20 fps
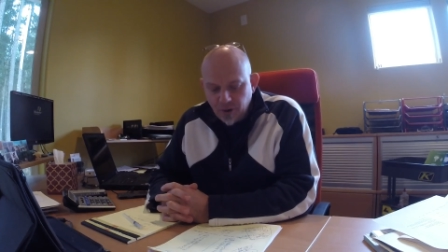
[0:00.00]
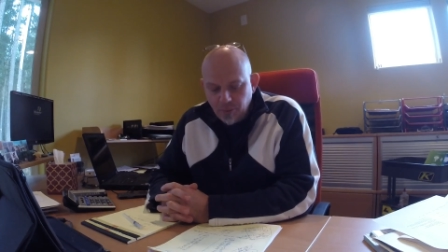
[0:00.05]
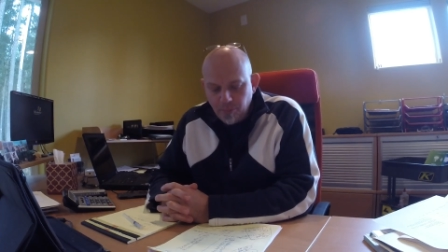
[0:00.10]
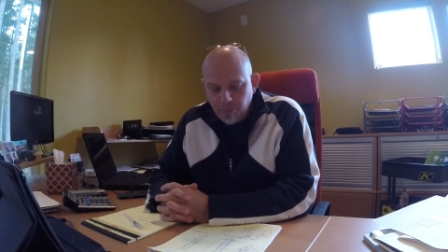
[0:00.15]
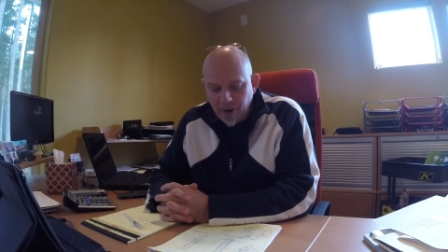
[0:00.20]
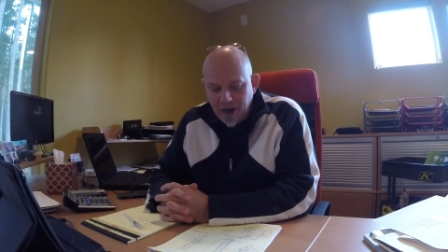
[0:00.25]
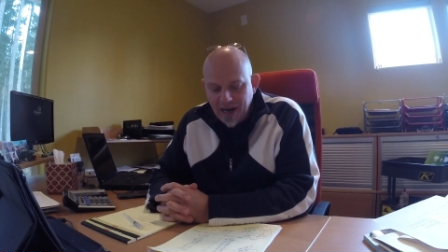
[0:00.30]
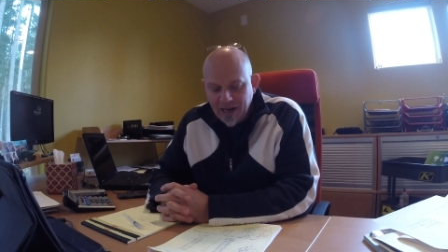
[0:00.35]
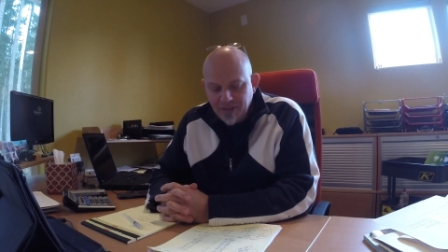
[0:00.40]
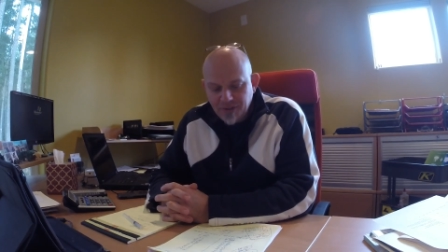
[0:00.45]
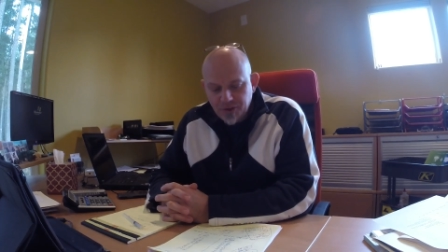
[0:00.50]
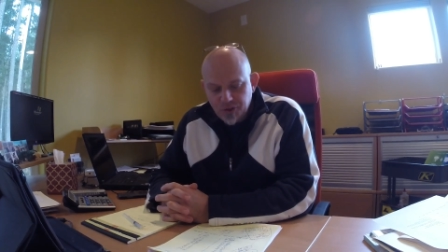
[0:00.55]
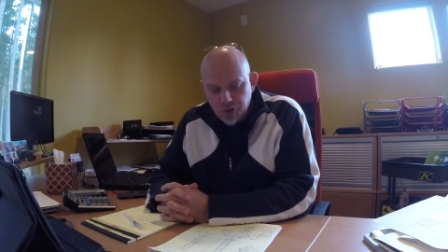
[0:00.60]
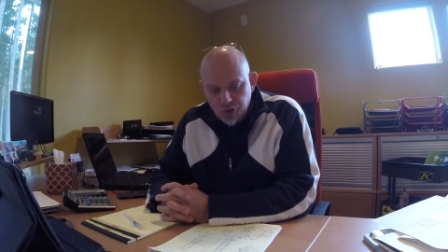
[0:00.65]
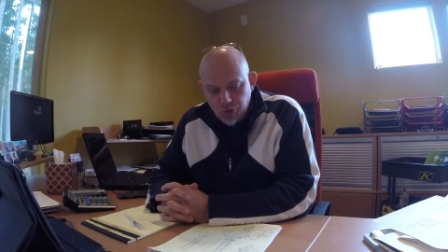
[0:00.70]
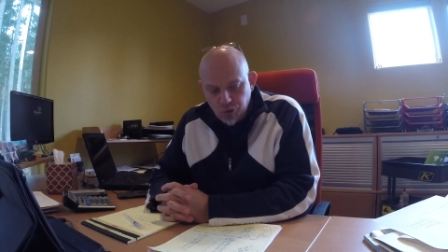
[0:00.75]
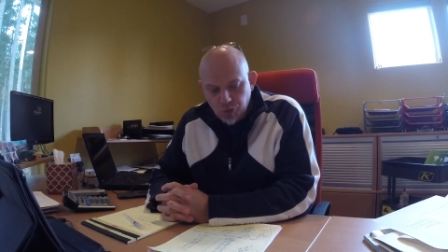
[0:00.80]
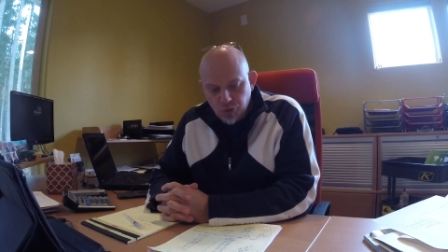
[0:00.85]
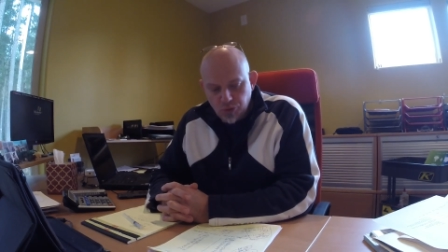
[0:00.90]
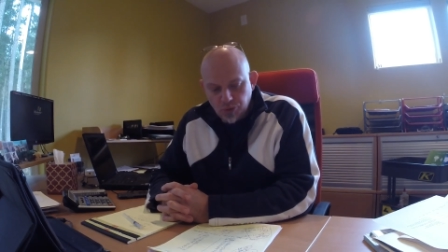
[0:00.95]
combine the
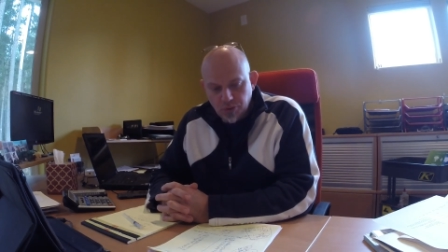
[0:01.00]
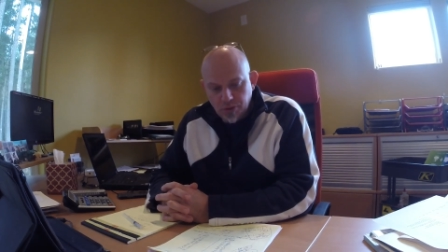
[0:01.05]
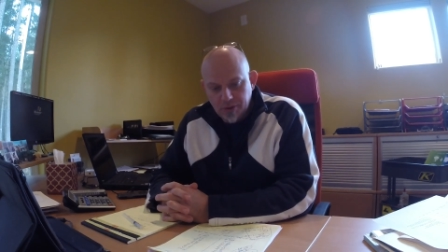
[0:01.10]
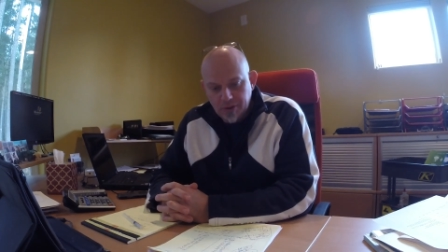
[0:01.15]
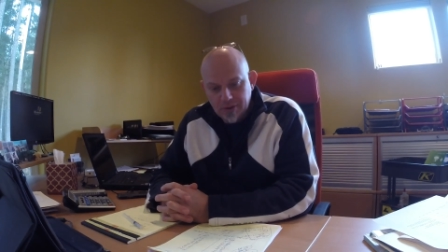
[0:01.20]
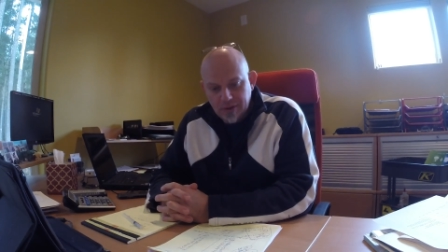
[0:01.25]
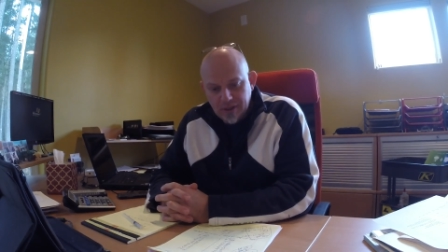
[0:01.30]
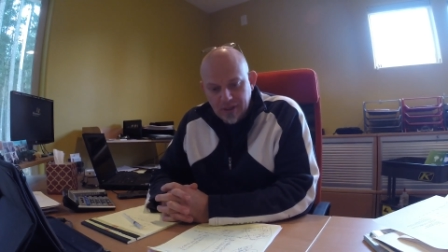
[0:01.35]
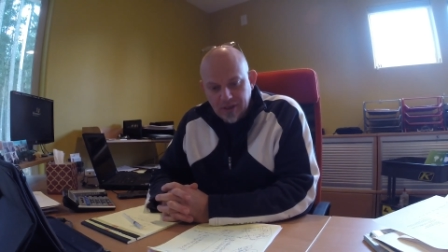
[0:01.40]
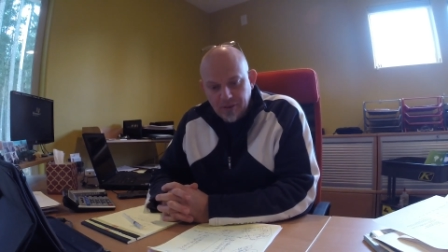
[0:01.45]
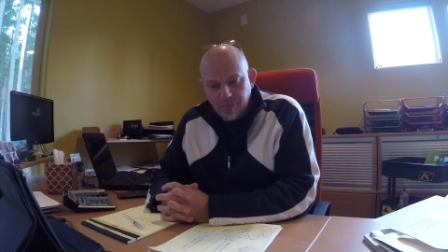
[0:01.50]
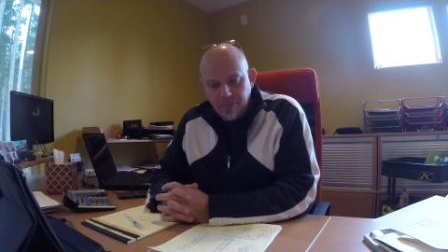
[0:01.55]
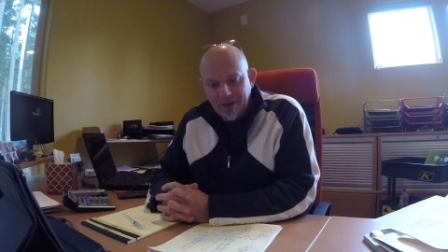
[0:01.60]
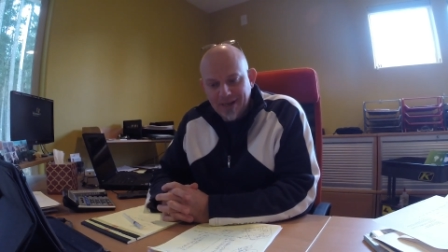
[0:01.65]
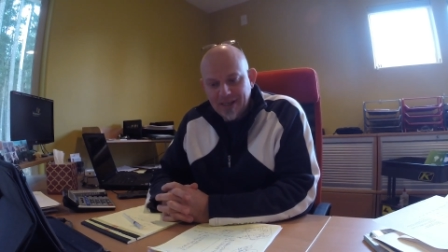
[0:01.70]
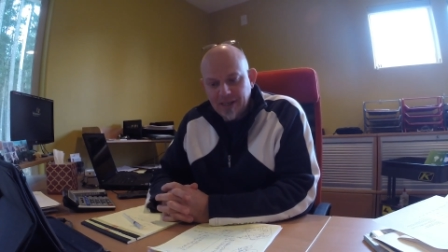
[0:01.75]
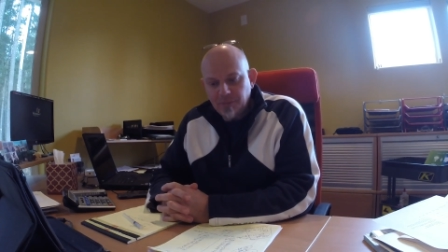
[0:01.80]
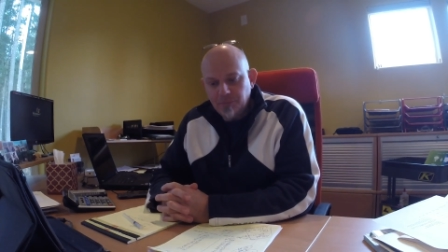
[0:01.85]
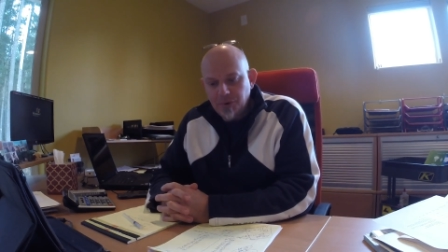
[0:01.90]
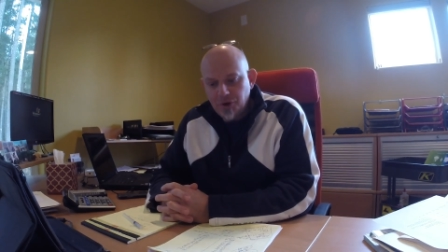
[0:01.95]
two,
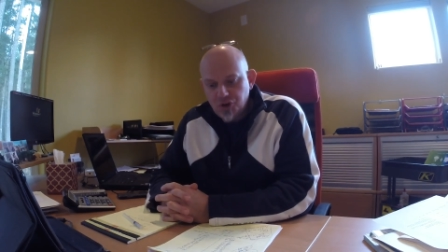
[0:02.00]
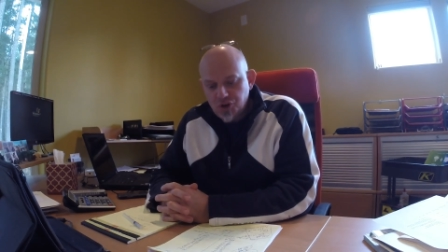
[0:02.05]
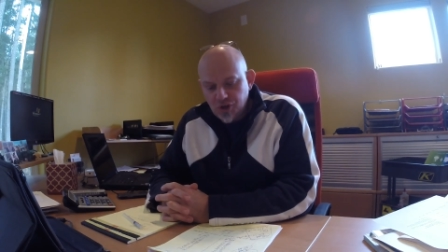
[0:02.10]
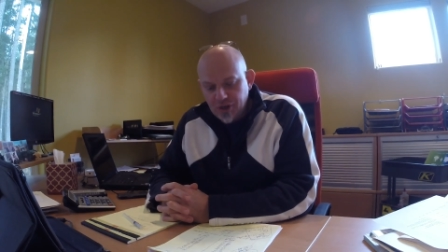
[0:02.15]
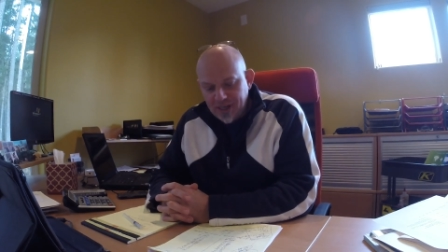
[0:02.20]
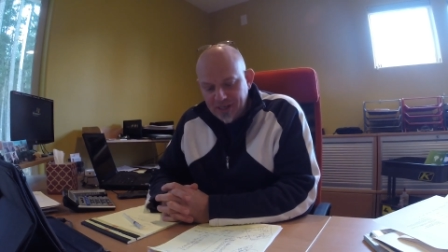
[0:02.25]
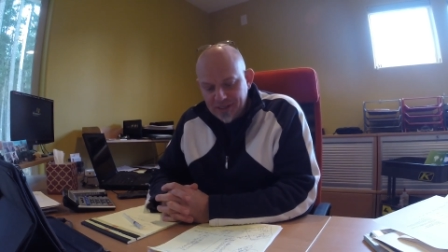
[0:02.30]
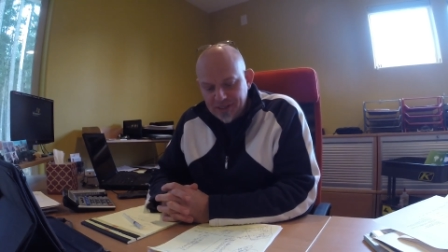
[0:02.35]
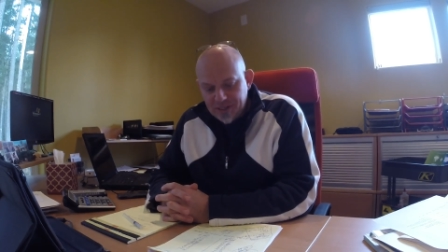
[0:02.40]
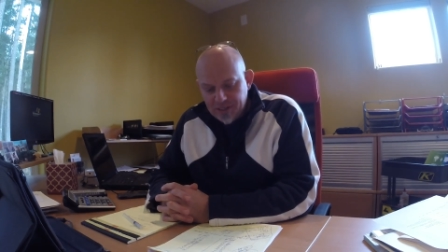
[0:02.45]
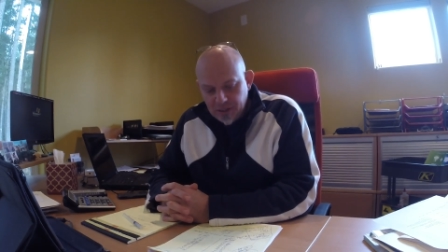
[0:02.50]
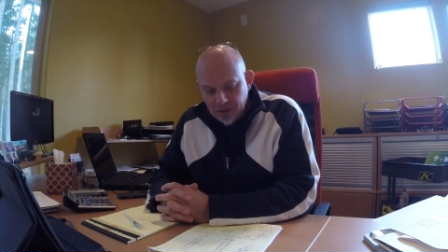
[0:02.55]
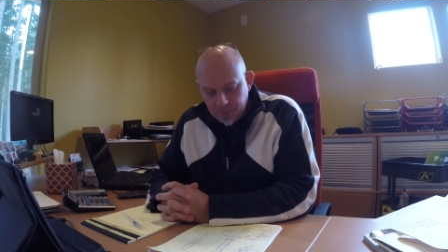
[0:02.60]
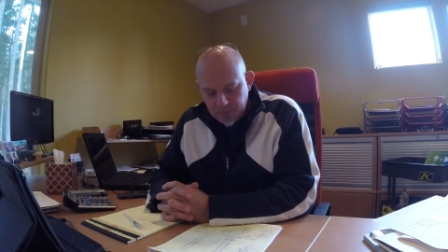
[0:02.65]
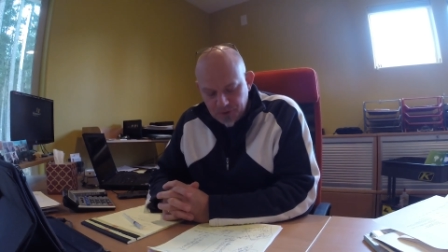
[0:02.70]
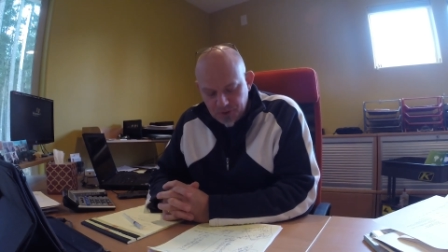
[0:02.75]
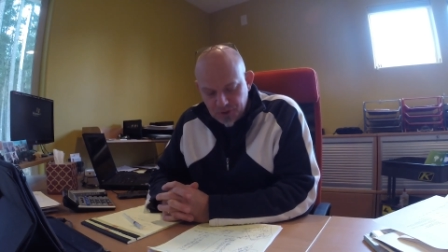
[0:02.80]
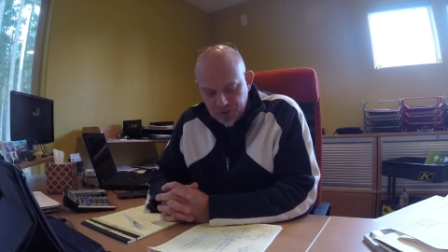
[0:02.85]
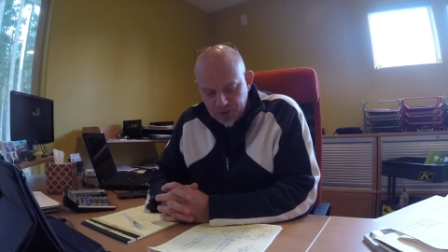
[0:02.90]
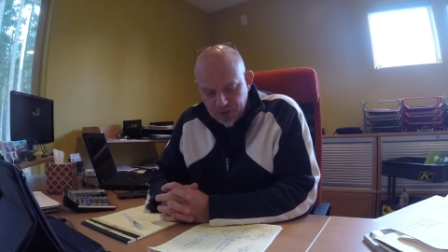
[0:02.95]
my commission and
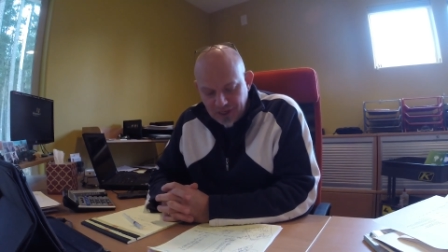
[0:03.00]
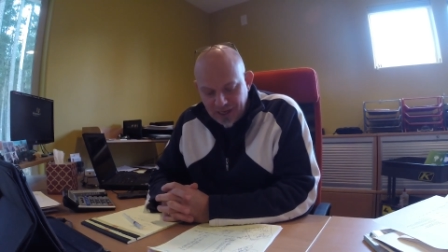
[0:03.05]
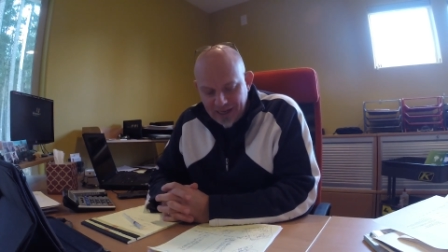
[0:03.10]
tips,